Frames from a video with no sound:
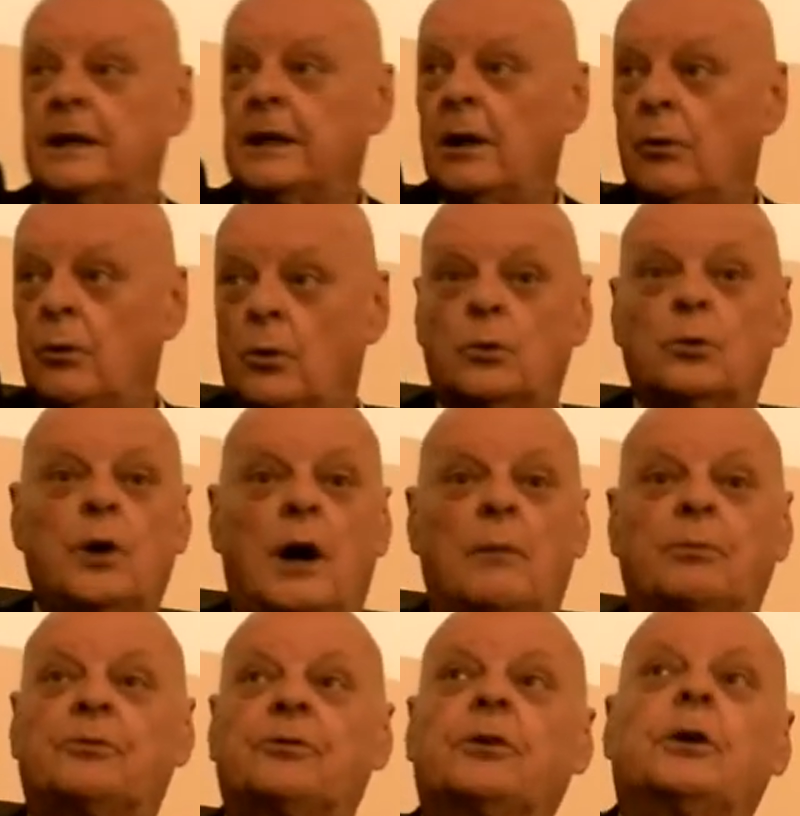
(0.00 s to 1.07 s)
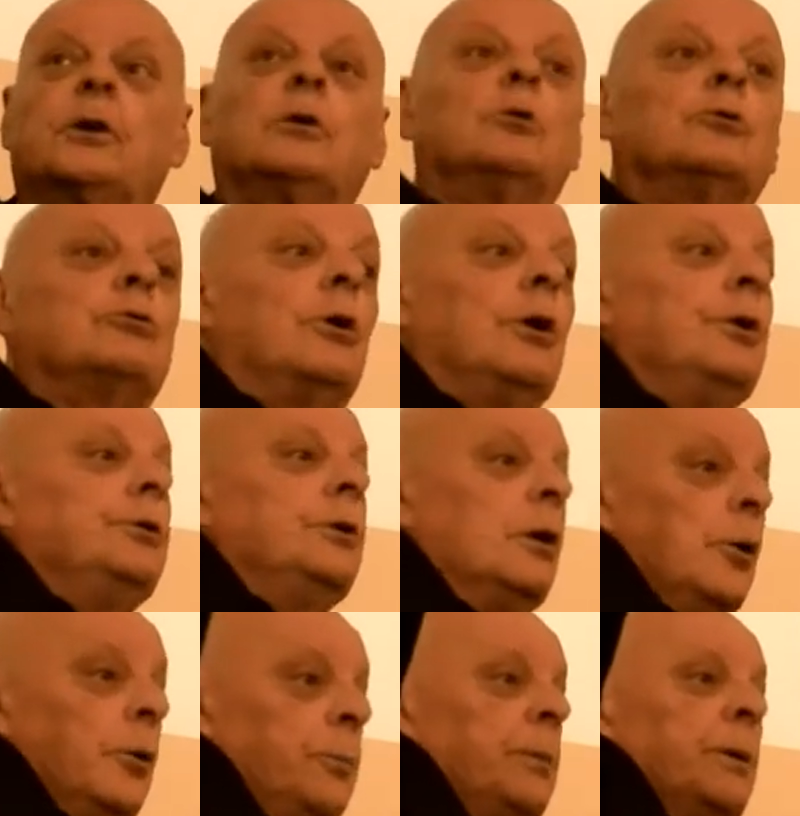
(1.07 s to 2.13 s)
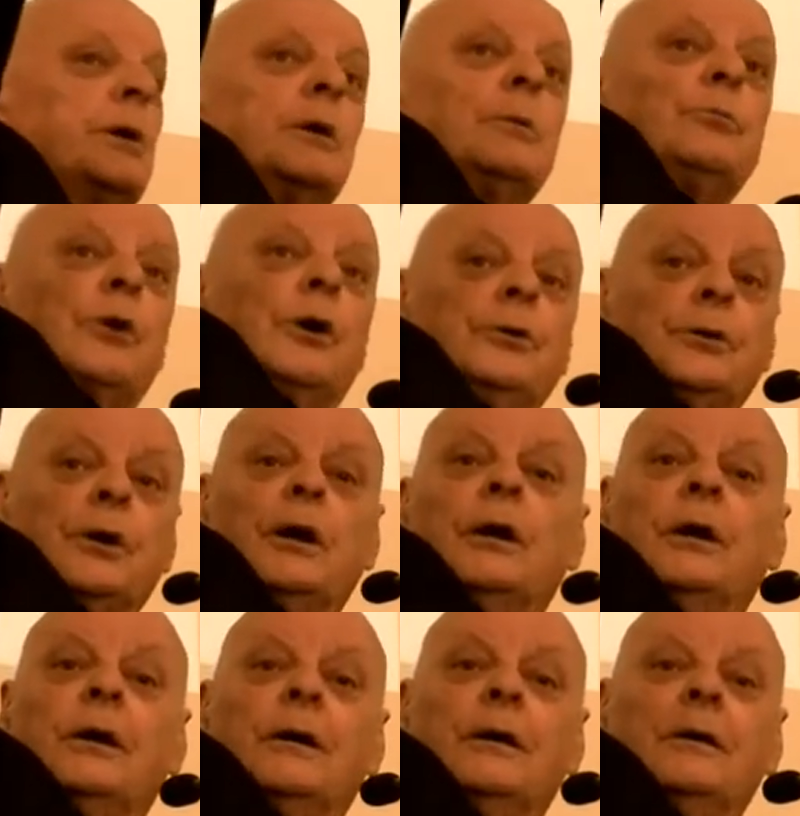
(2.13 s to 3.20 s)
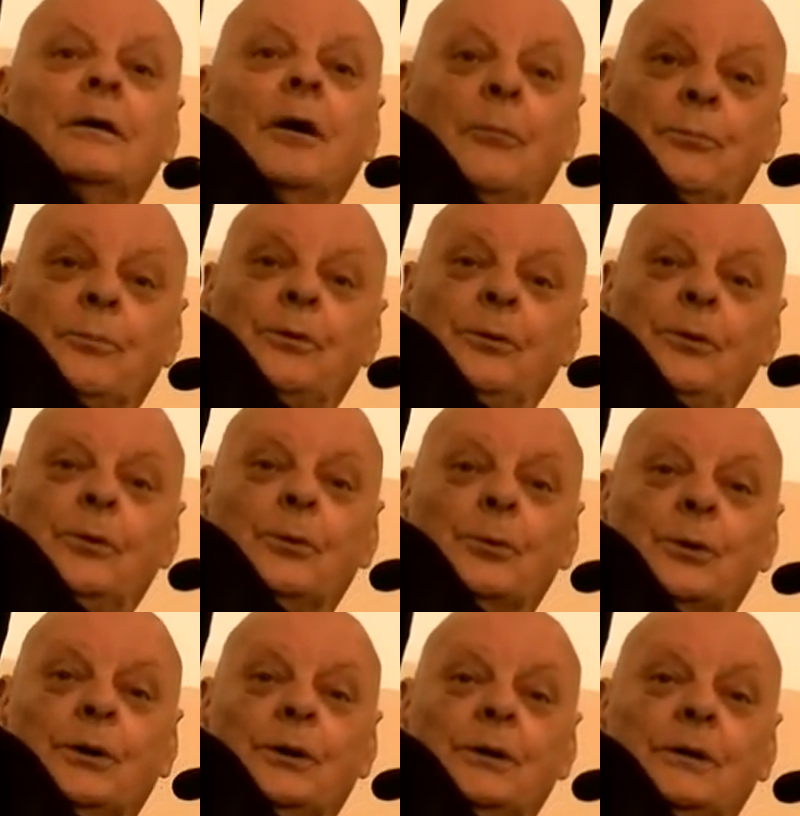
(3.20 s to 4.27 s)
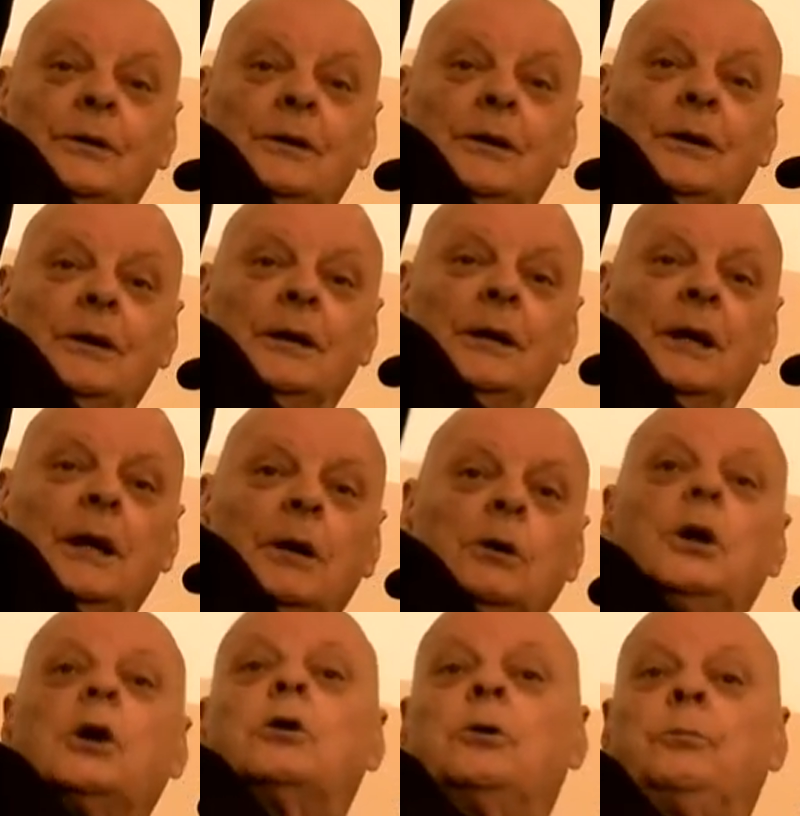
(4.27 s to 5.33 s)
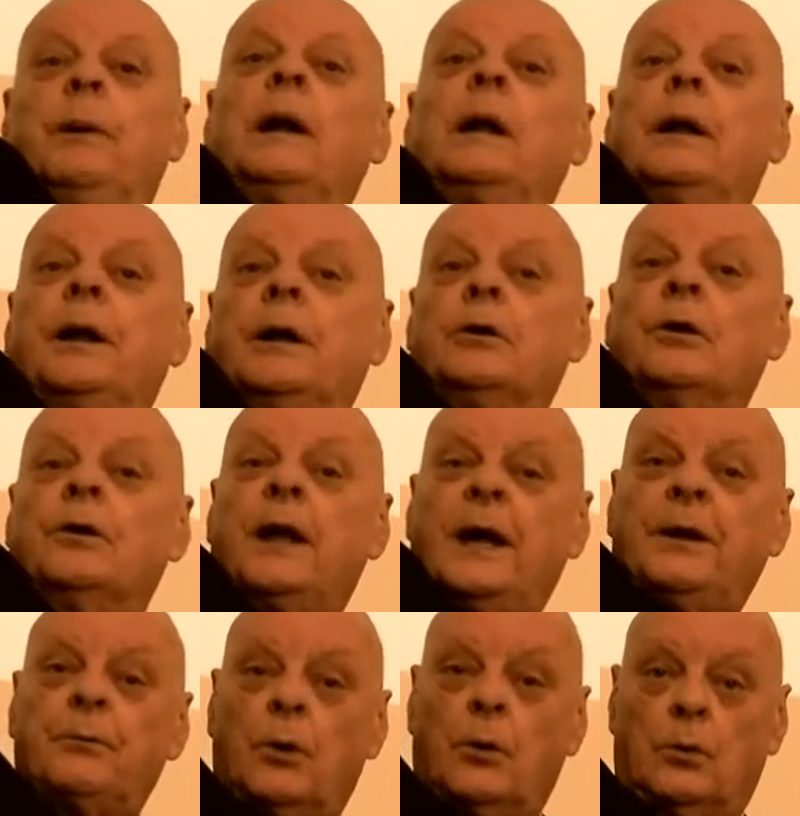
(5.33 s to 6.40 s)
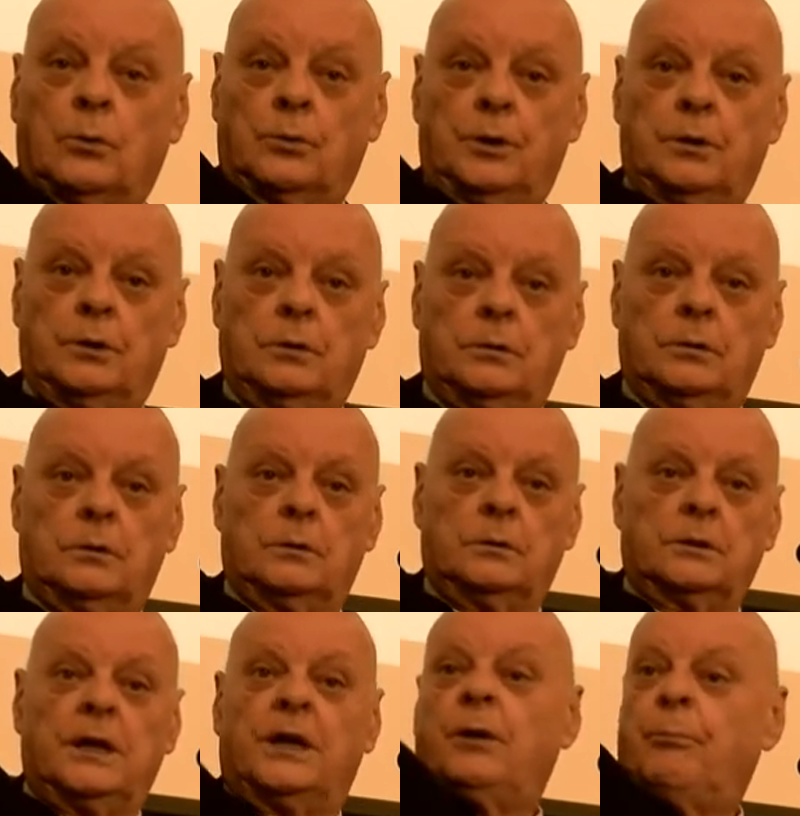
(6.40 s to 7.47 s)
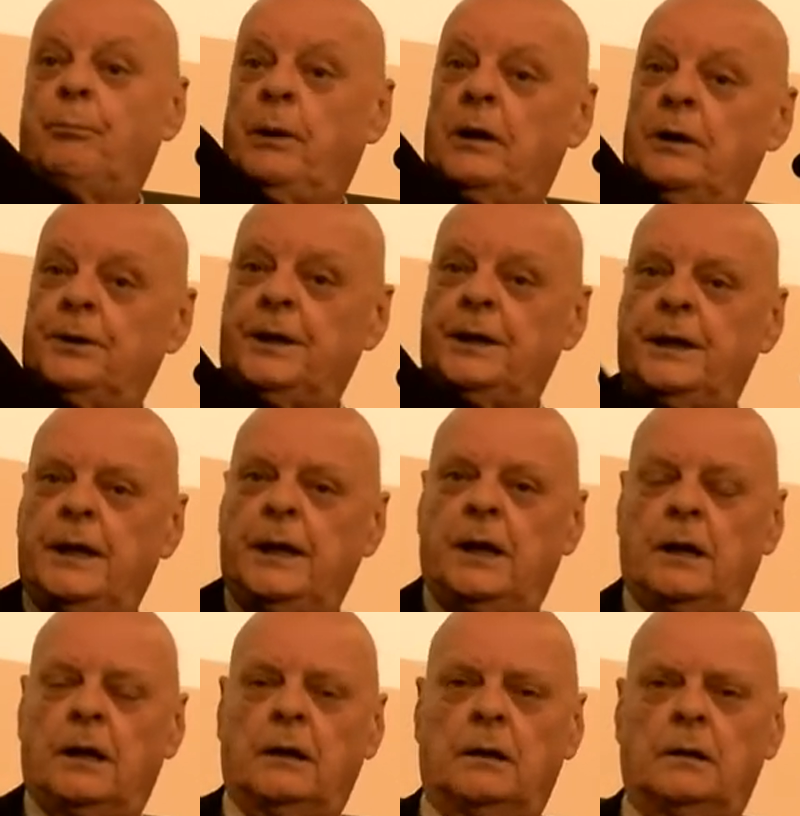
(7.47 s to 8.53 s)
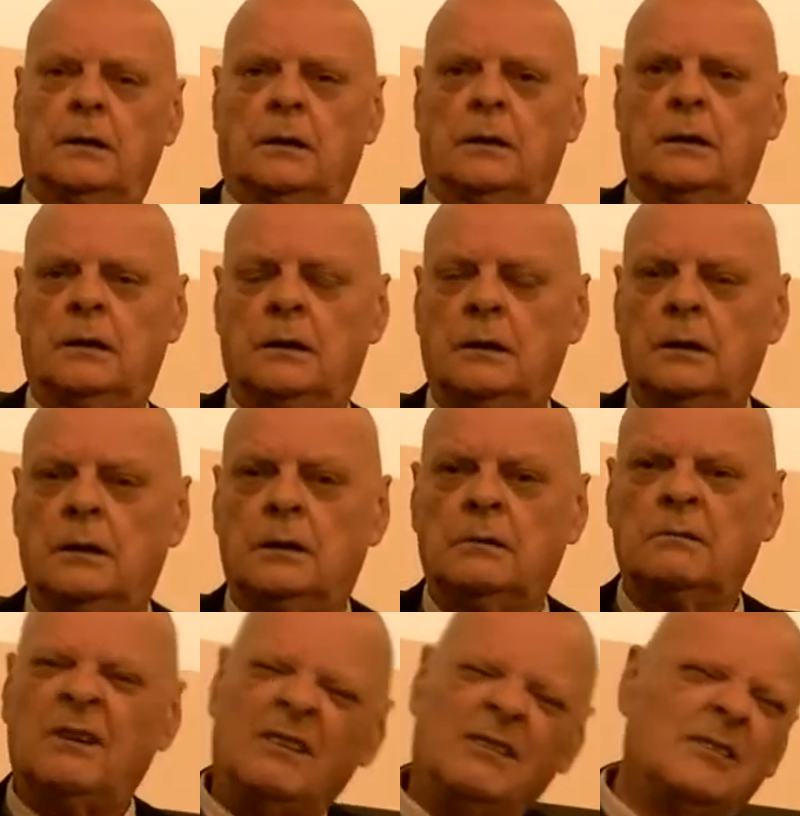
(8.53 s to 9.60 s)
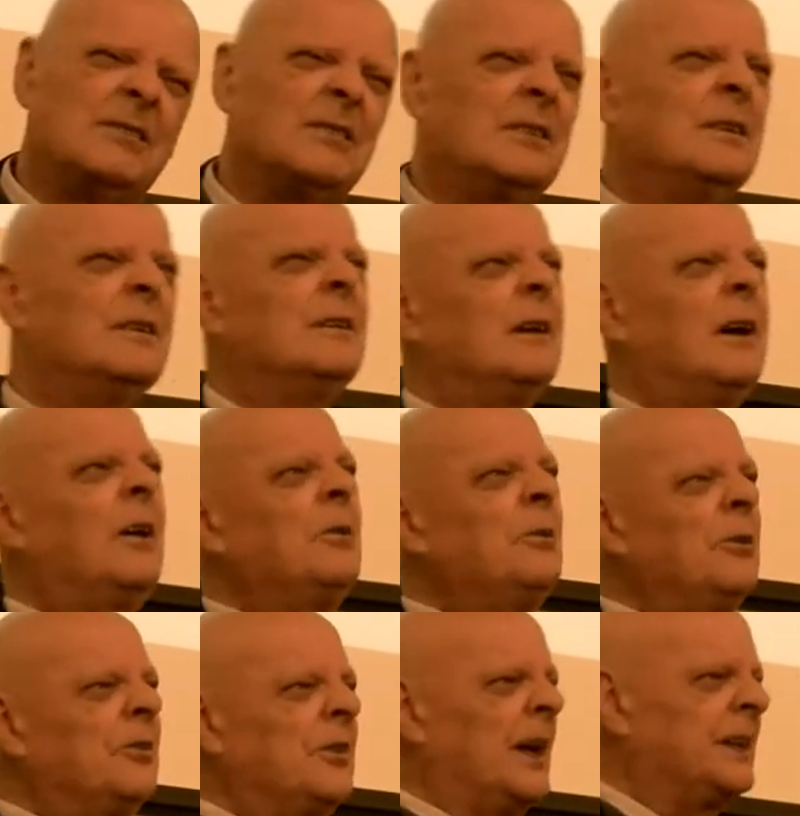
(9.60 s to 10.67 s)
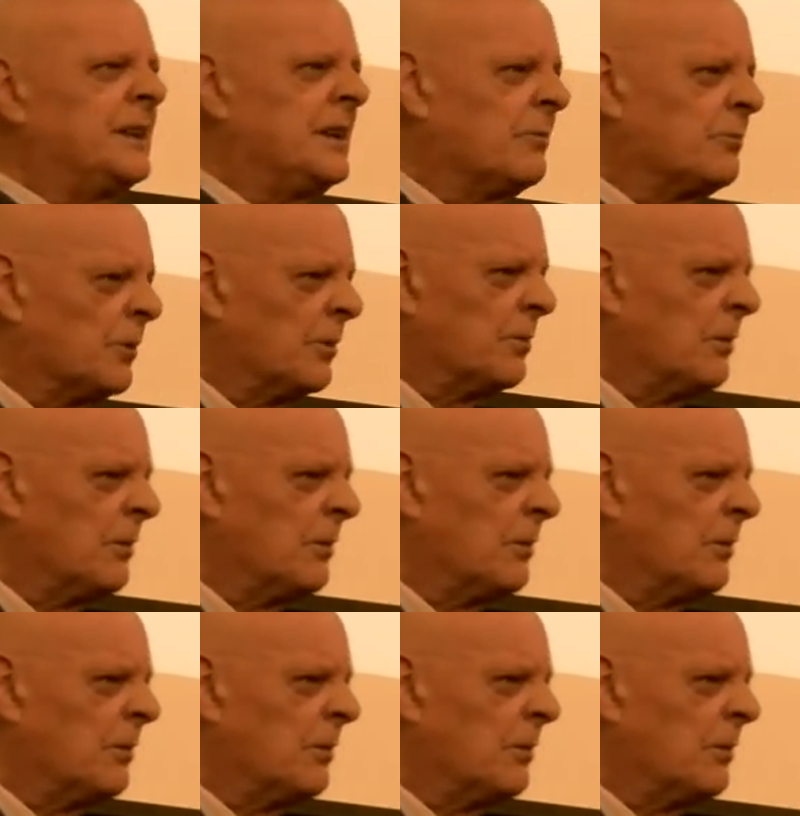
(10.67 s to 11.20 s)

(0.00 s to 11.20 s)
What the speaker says: little road opposite. It goes round the loop and it comes out up the road. You could build in on that road. Get a plot in there. Well, how does that differ